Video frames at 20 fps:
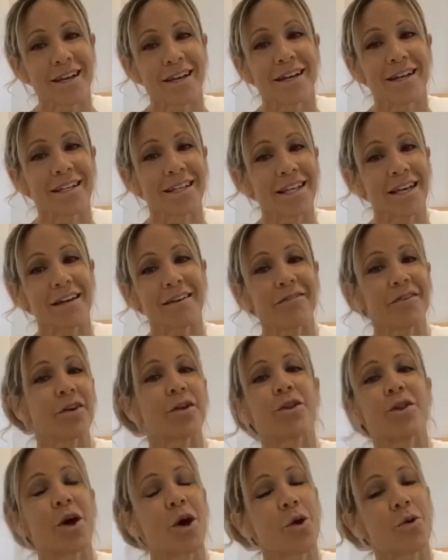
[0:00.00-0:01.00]
Give
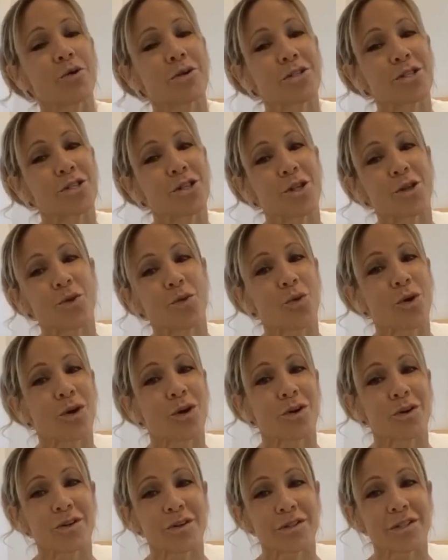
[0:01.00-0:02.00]
those to the
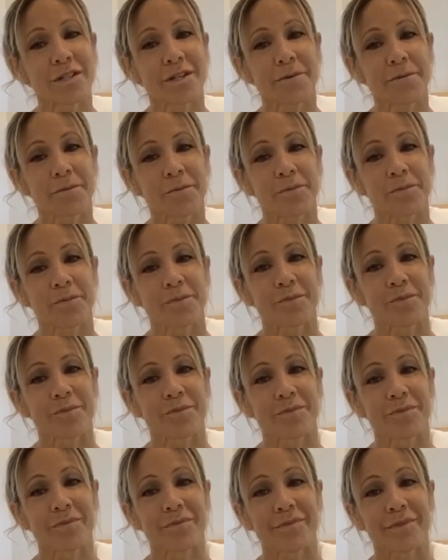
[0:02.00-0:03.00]
world.
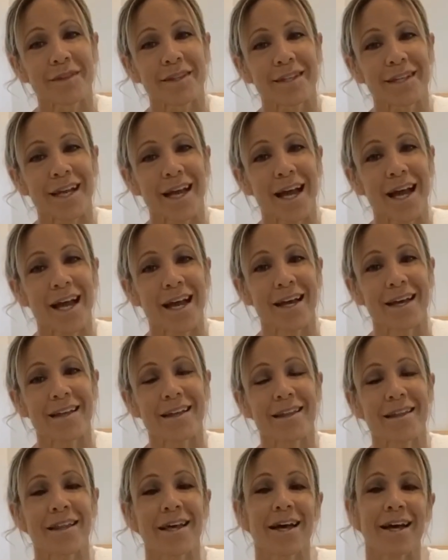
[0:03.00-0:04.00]
Okay?
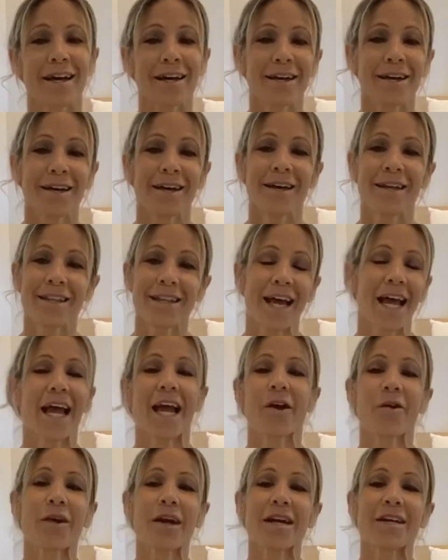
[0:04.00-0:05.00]
The
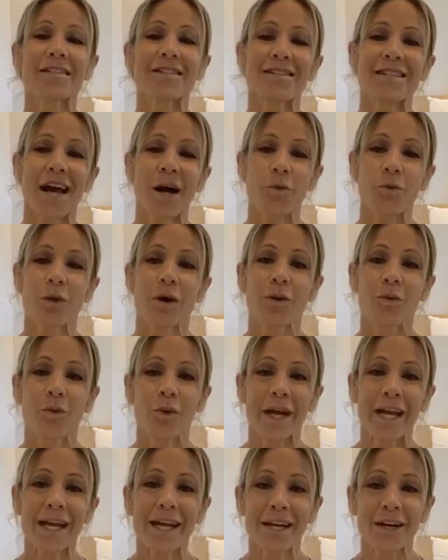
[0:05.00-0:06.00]
areas that we're
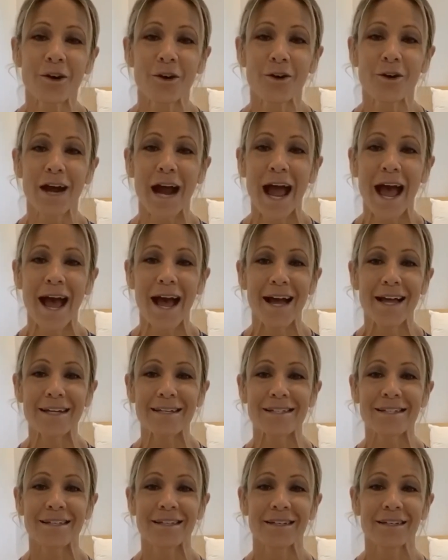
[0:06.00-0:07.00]
weaker at,
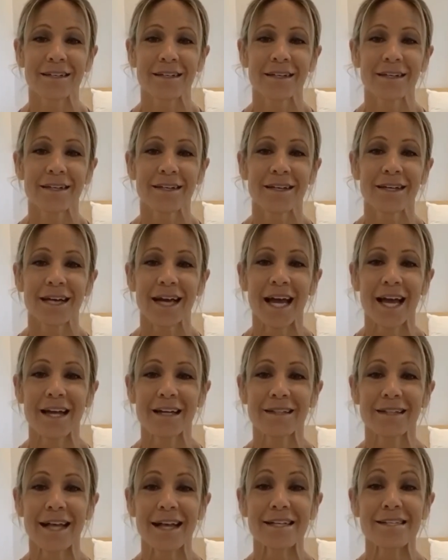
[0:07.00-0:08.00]

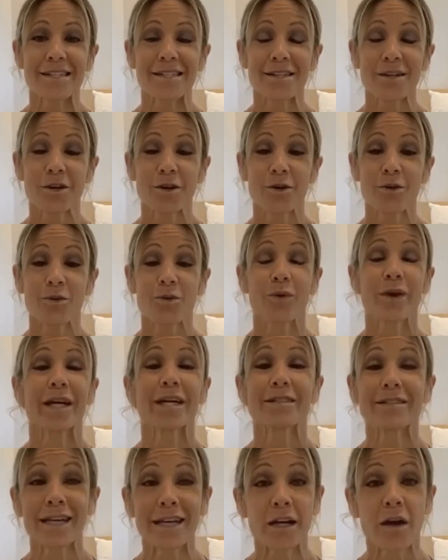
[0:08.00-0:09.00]
unless they're
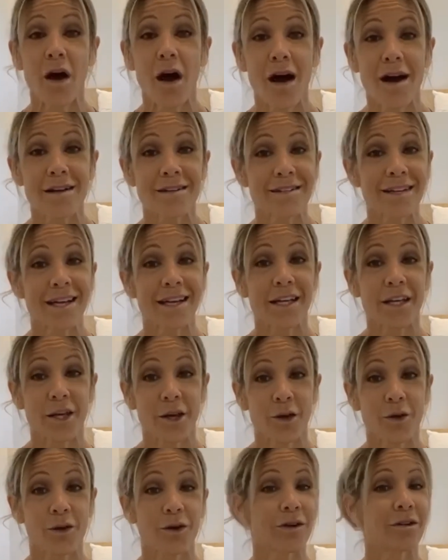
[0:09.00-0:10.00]
really causing
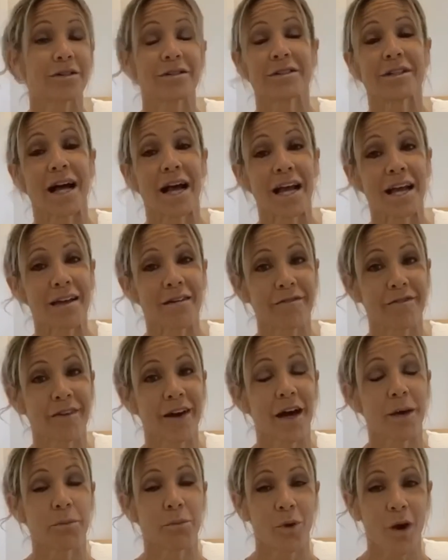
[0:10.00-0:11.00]
your life a
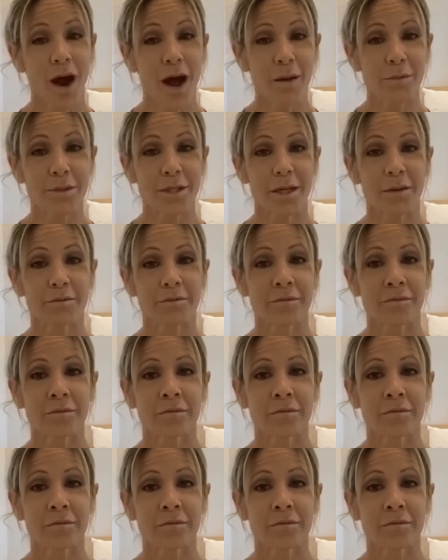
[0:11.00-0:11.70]
problem,